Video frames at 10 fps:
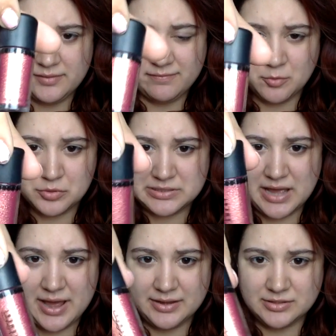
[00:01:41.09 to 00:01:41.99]
full
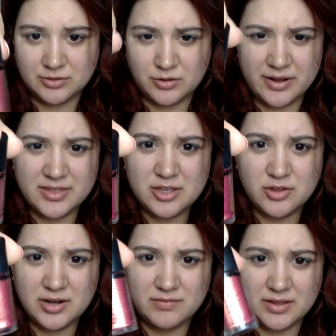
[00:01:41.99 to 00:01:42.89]
size, or I think you
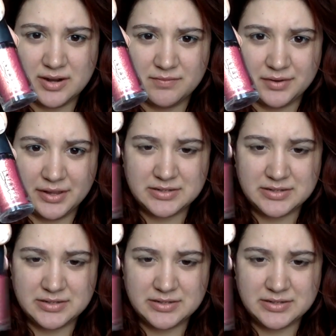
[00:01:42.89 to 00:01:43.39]
can even get it for like